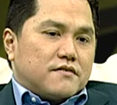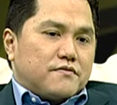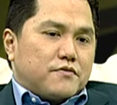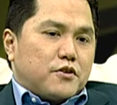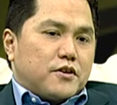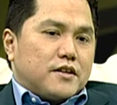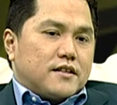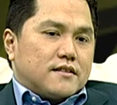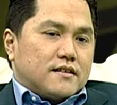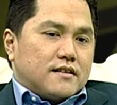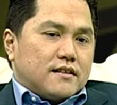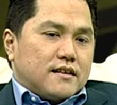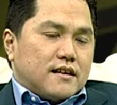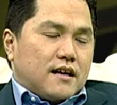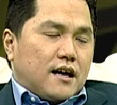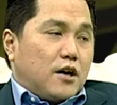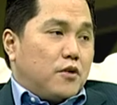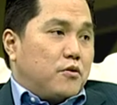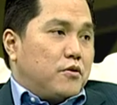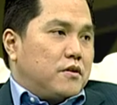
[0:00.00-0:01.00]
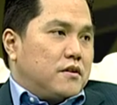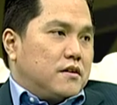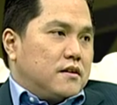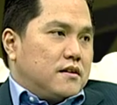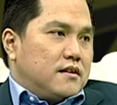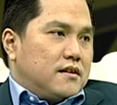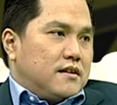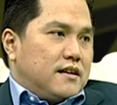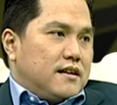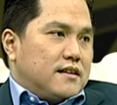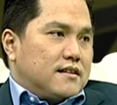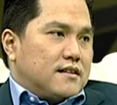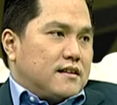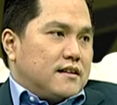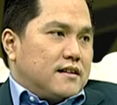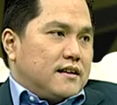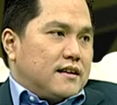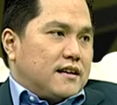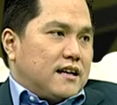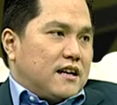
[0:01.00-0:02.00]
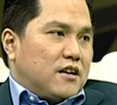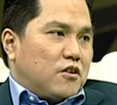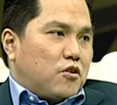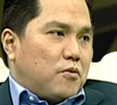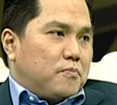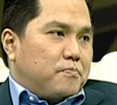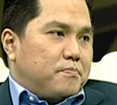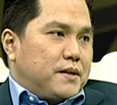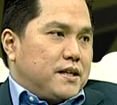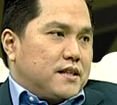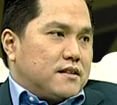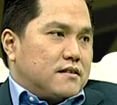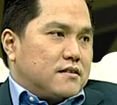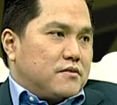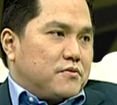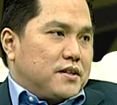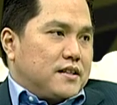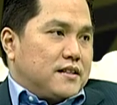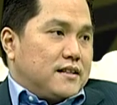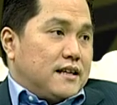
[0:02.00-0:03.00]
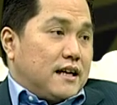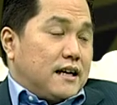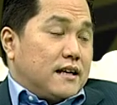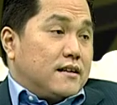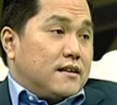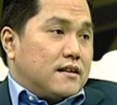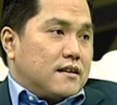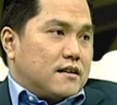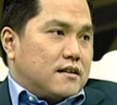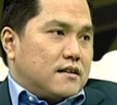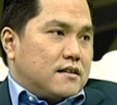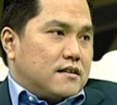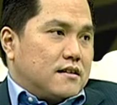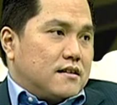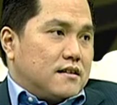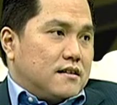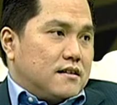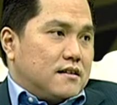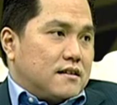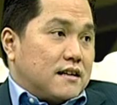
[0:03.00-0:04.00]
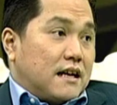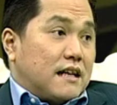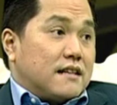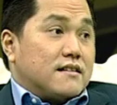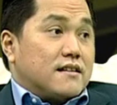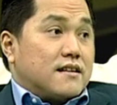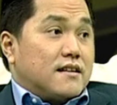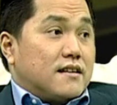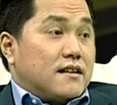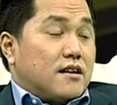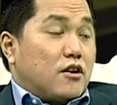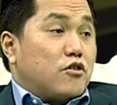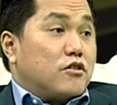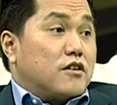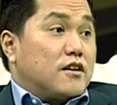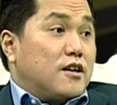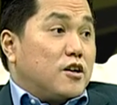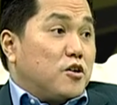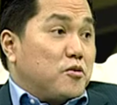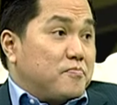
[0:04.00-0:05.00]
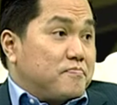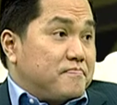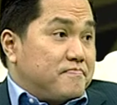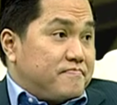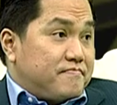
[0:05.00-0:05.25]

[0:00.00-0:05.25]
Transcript: for Italy, how Italy can compete with the other country around the globe.